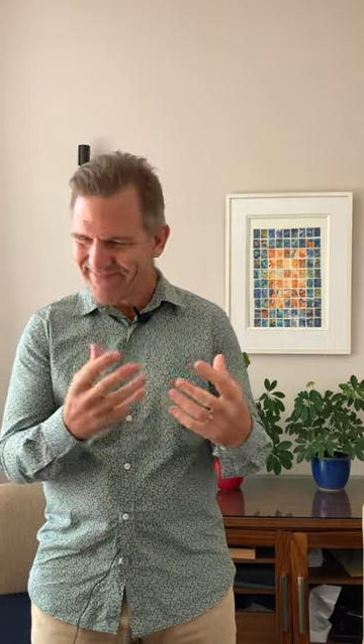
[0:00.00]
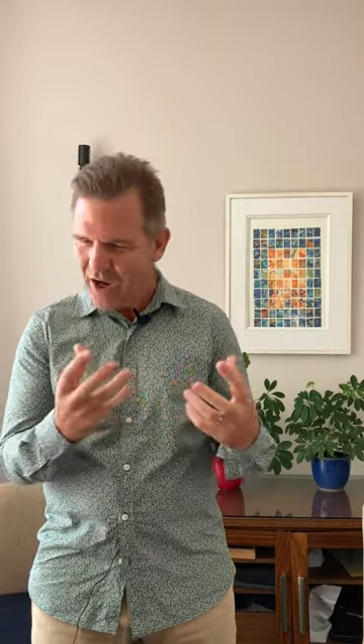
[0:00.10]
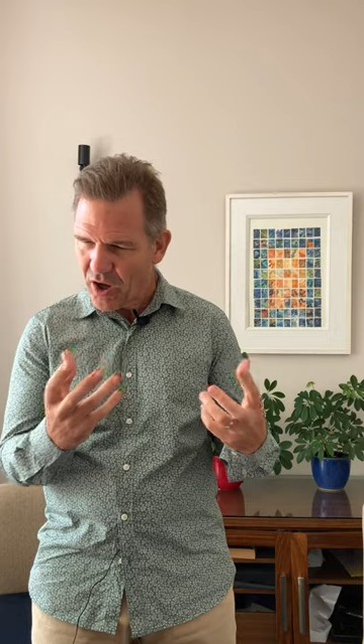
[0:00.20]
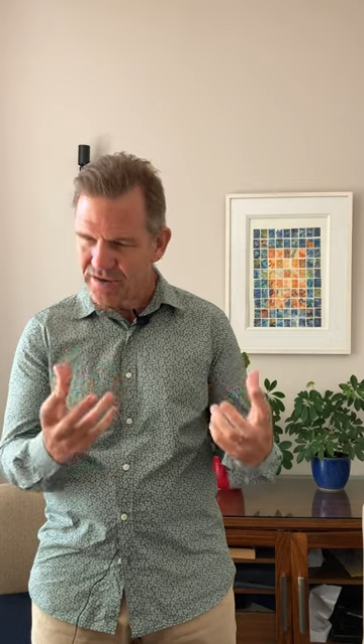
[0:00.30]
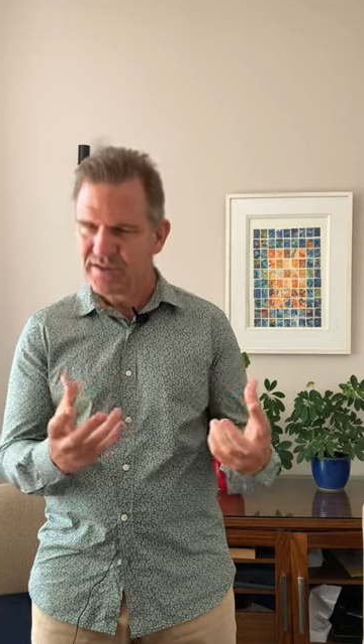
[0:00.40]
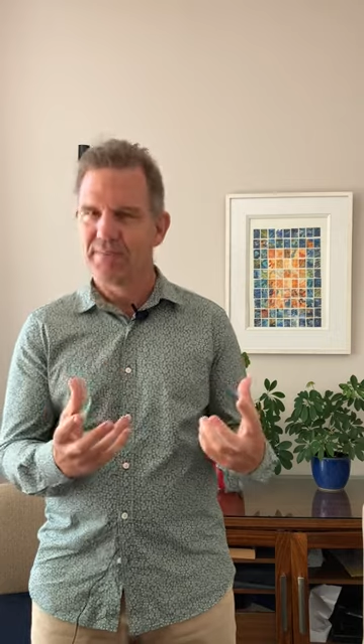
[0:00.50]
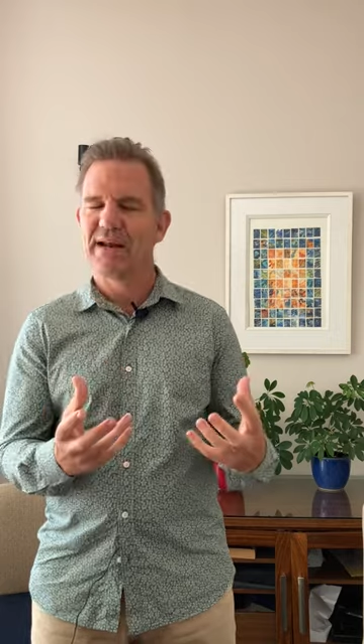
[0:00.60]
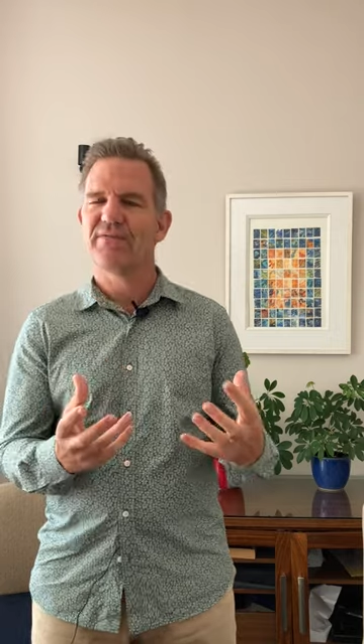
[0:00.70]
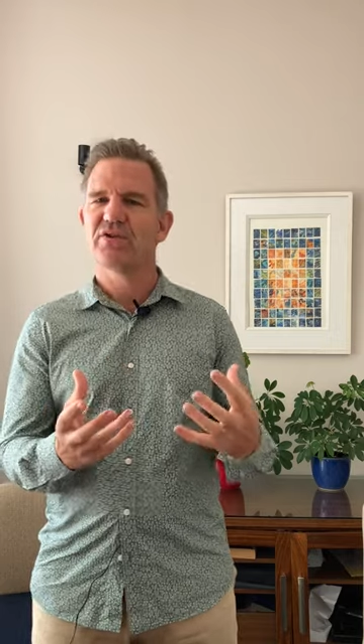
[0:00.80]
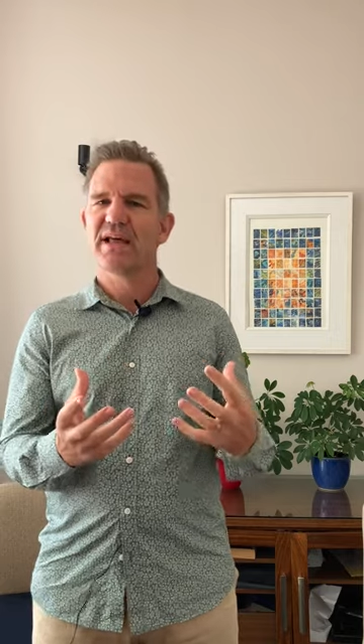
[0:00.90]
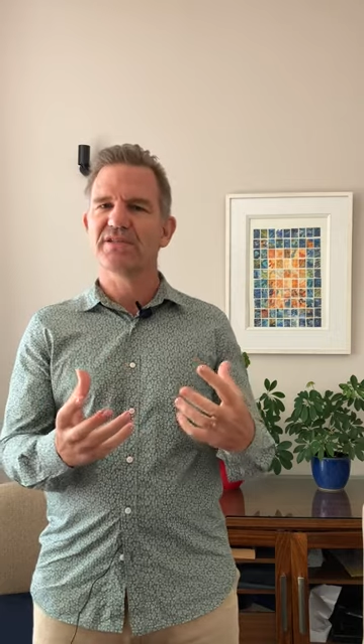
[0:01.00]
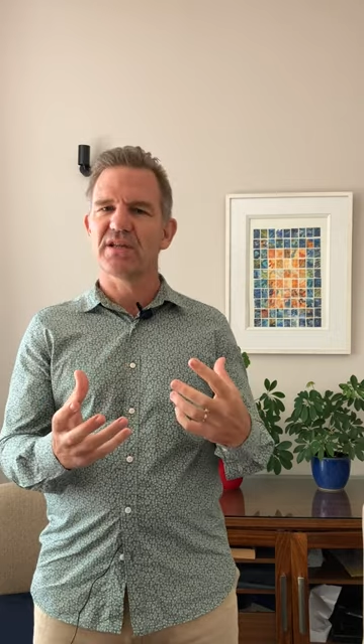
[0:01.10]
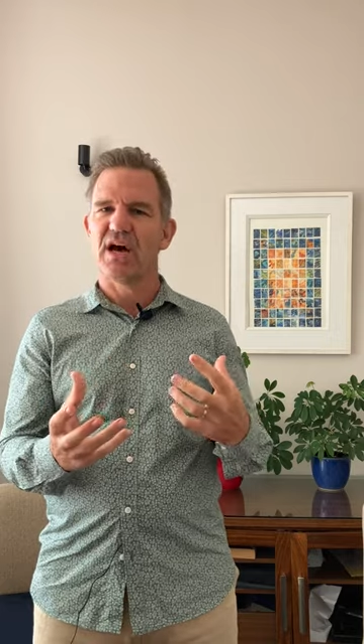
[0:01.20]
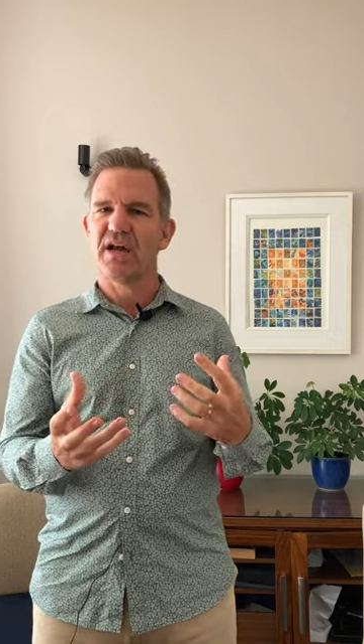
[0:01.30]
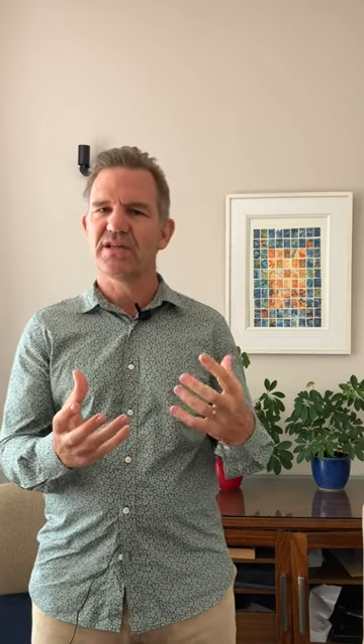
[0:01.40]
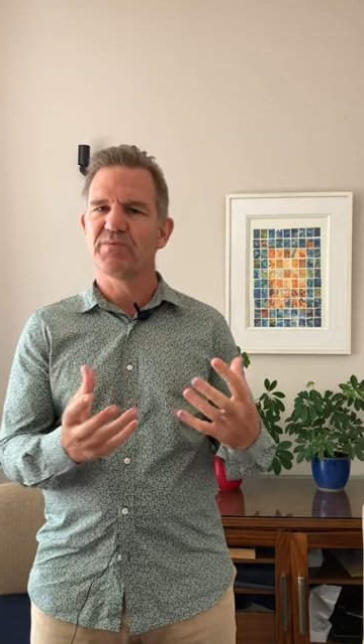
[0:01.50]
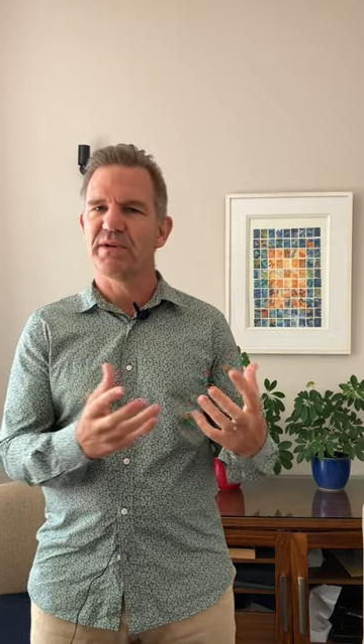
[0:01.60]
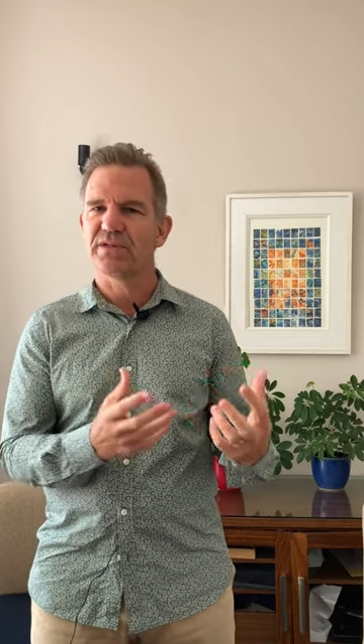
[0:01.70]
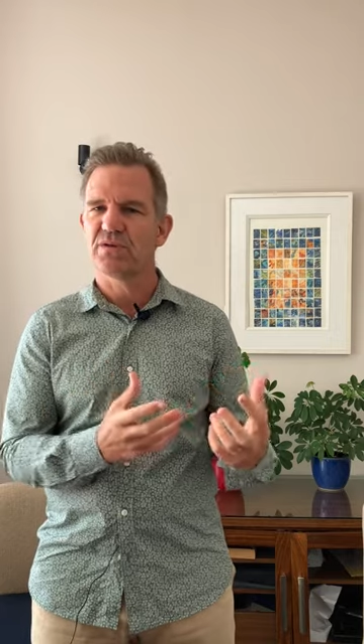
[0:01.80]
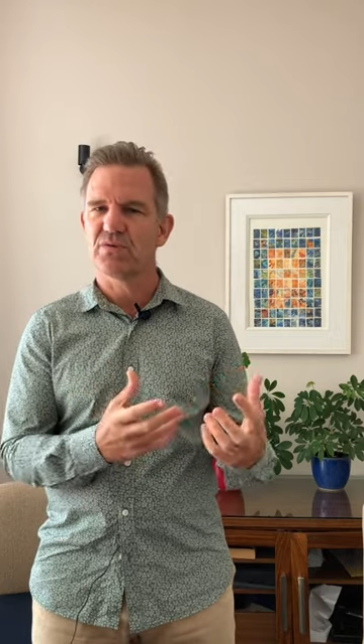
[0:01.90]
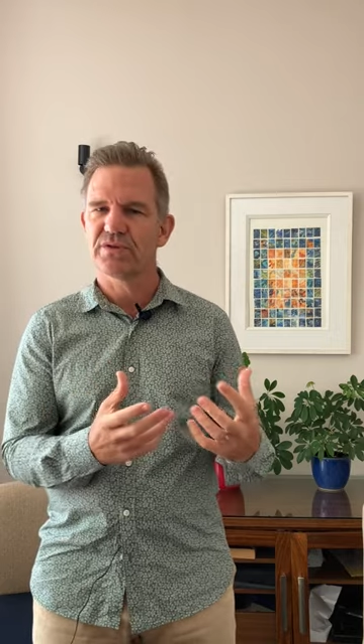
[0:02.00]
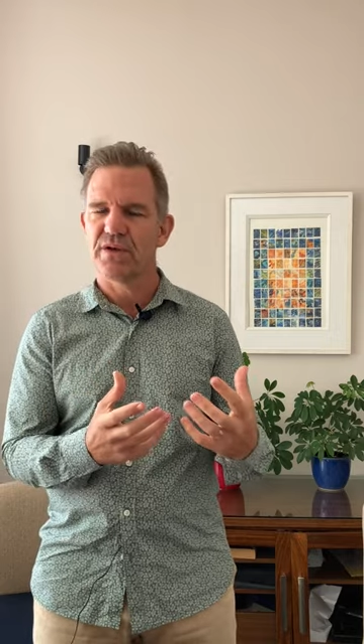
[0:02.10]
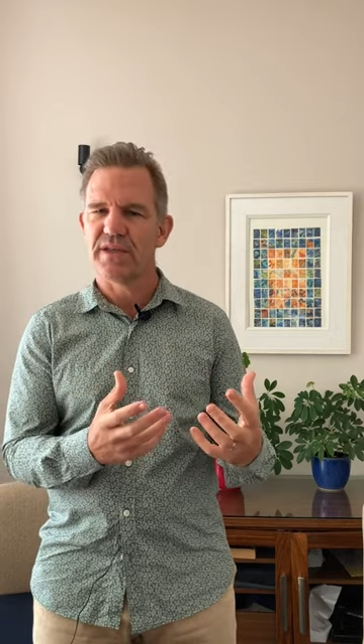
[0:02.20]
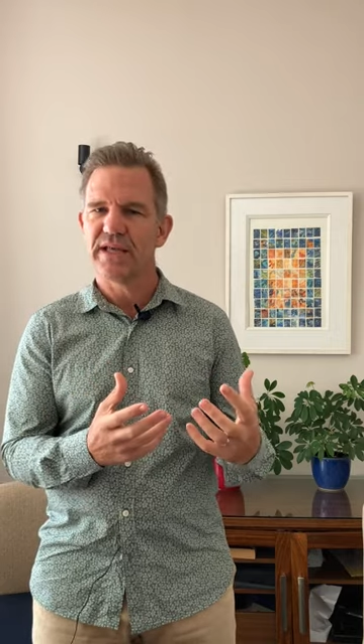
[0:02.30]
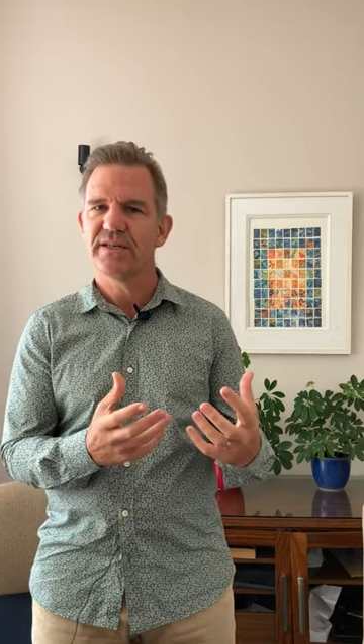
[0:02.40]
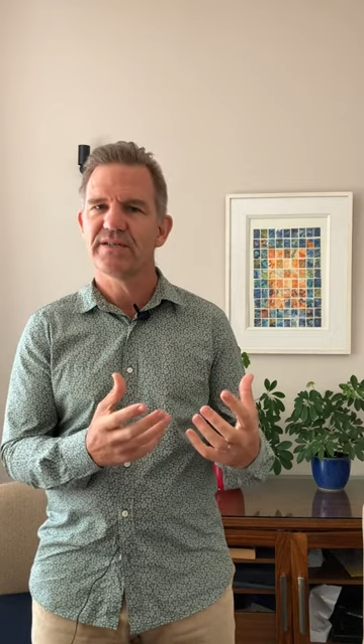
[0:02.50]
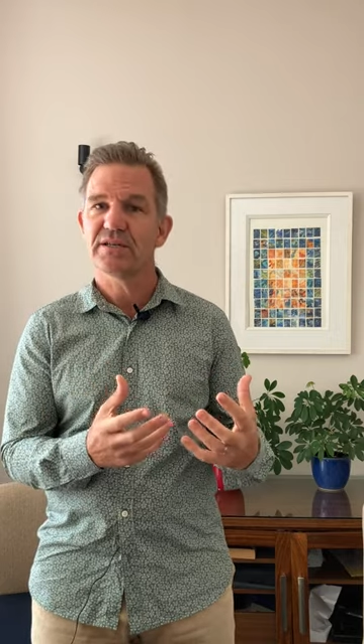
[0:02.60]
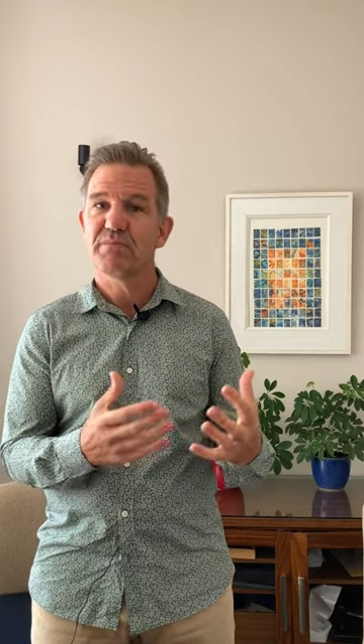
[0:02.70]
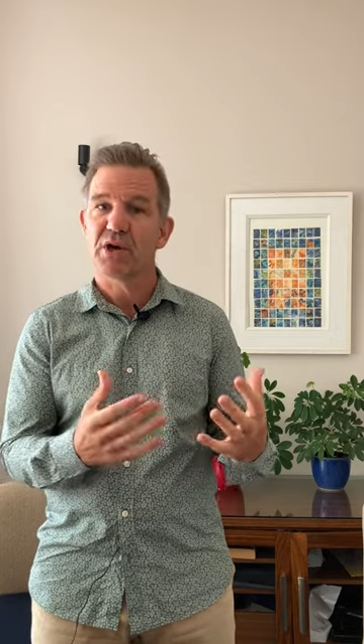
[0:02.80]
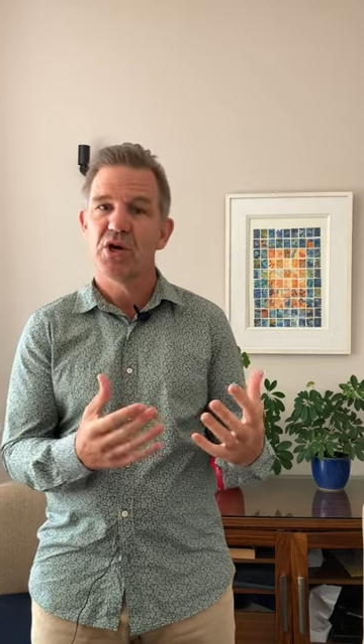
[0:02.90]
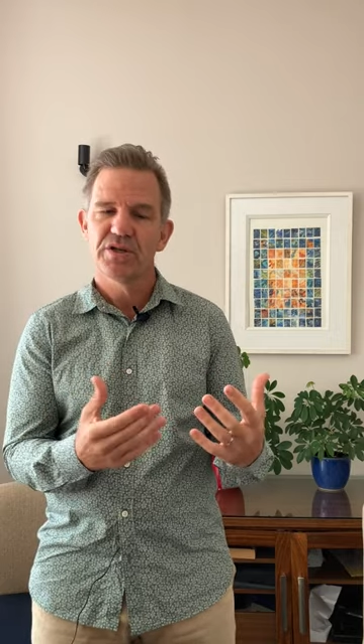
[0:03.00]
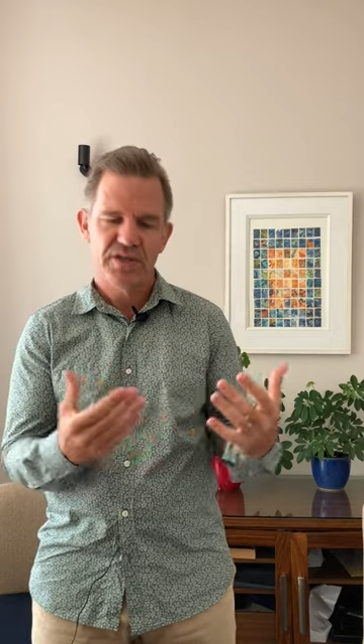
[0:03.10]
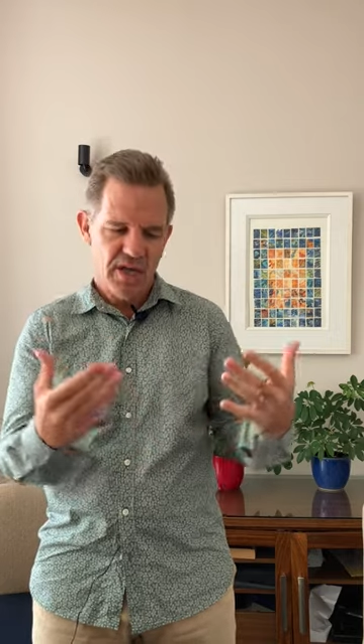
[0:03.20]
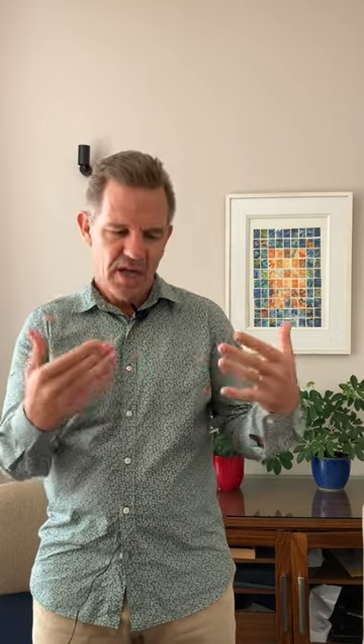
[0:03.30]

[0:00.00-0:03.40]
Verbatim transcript: on some level, that's the hardest, but it's also the easiest because